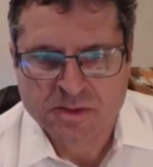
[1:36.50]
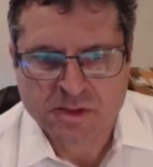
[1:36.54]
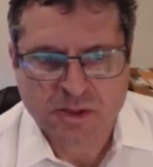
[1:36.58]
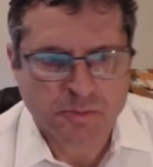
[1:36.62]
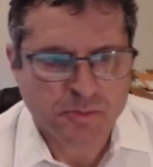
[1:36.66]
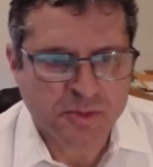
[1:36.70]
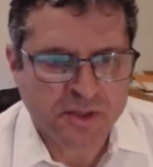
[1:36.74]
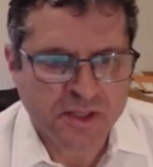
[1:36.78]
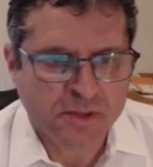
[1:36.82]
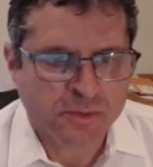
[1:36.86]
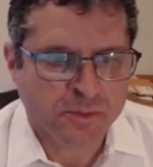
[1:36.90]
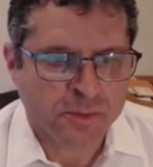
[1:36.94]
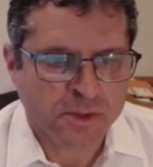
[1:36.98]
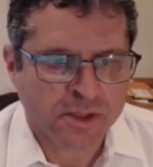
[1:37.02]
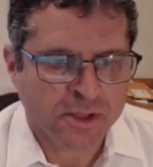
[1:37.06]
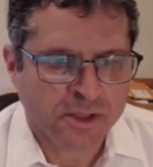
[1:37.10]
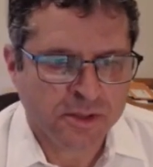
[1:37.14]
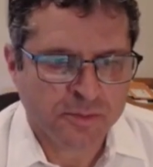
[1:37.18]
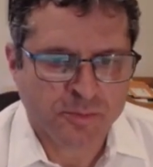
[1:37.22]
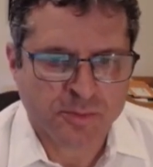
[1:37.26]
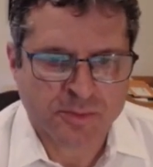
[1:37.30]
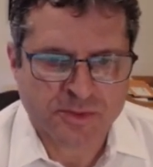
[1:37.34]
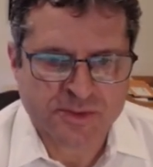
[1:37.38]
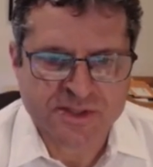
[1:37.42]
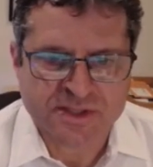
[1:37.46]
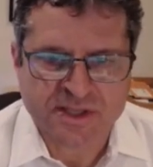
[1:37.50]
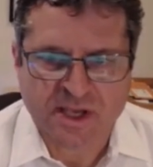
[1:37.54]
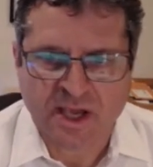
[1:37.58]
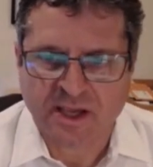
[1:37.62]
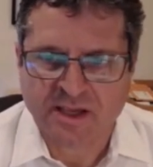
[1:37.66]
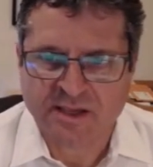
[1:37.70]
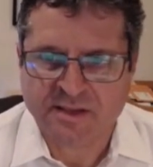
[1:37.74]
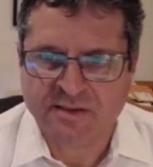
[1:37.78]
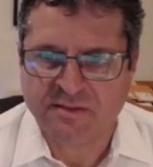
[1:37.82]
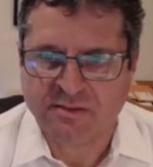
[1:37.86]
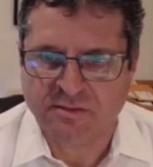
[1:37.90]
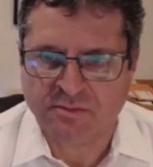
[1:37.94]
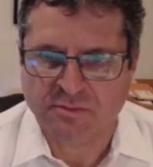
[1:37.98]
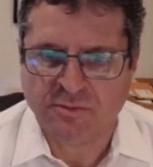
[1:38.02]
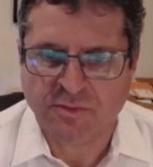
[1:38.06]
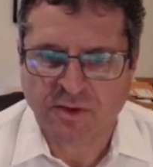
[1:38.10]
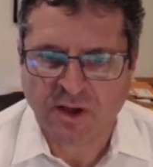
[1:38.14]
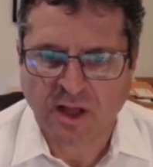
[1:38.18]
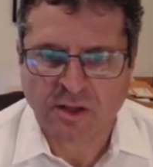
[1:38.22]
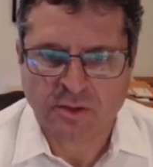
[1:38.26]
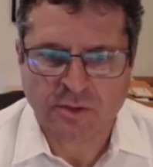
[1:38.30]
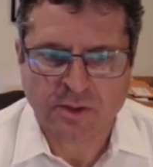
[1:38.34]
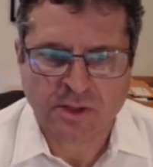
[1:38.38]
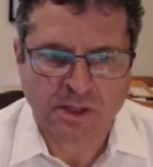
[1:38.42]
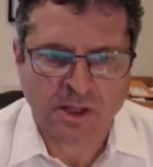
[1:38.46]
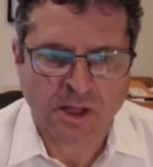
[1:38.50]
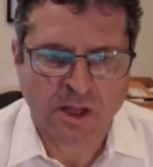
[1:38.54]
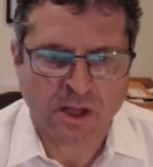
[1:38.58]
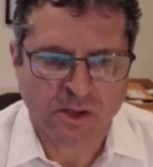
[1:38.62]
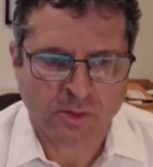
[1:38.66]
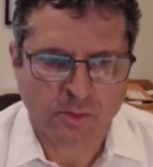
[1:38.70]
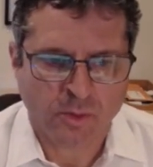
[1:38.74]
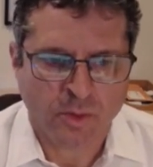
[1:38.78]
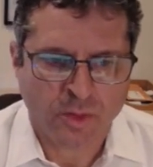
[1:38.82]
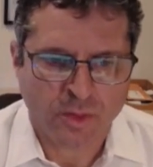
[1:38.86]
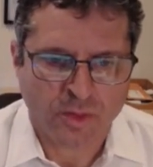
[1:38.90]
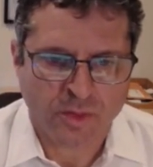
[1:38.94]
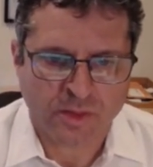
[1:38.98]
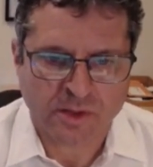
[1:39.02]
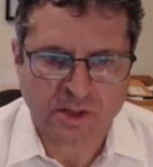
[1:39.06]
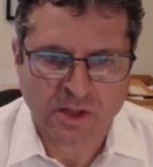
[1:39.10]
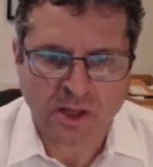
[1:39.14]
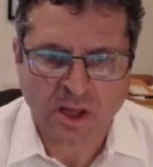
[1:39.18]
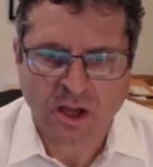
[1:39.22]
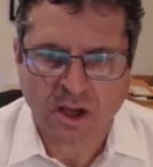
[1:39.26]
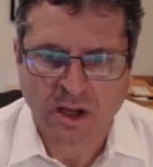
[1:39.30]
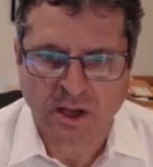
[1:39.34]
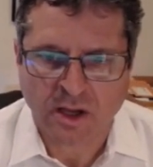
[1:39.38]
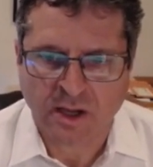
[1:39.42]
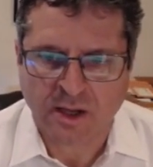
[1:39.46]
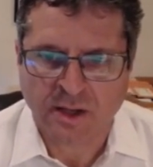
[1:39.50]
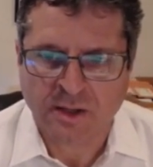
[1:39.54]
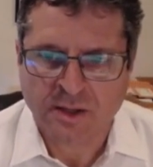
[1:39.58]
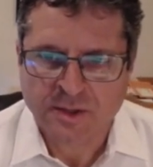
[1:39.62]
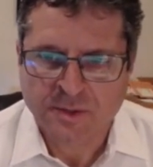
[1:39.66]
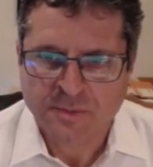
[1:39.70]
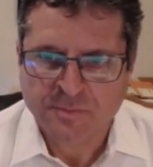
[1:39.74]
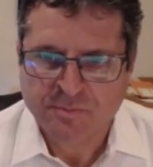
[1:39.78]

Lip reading: be really precise and follow along with the law.